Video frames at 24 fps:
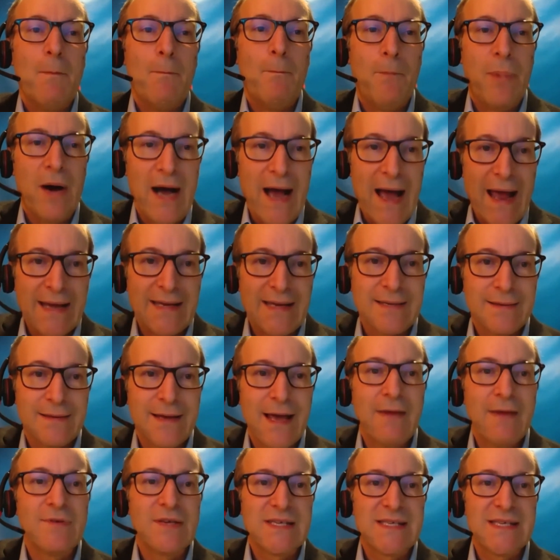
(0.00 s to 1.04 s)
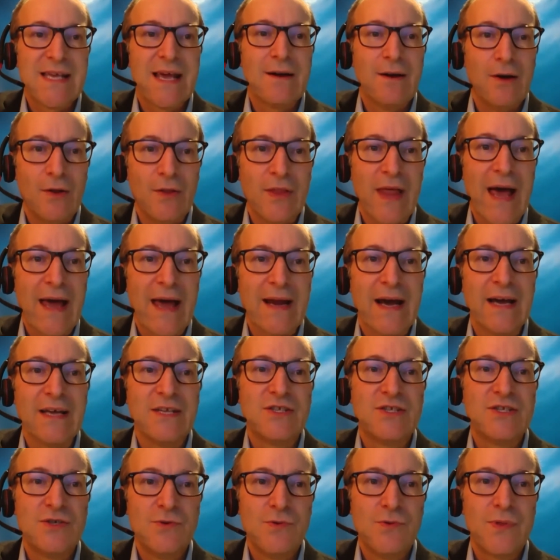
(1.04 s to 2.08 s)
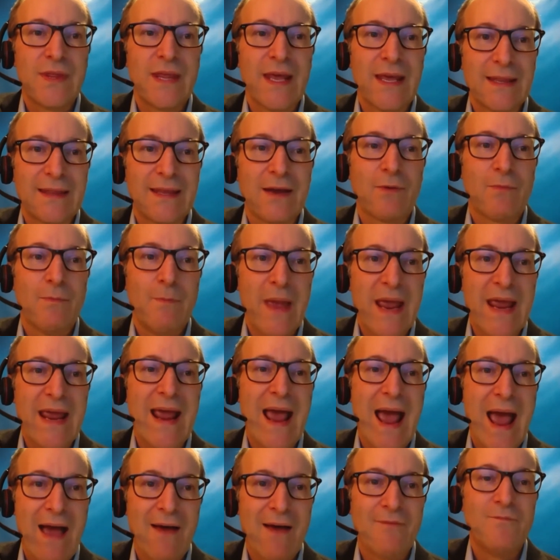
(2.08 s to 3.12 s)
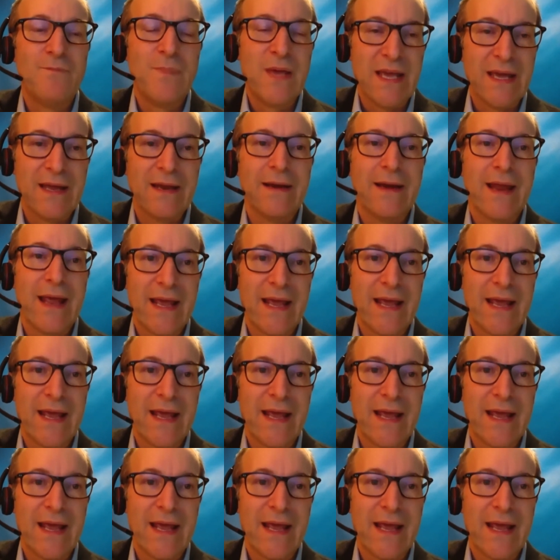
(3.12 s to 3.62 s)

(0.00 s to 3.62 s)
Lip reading: But having said all that, I do think there may have been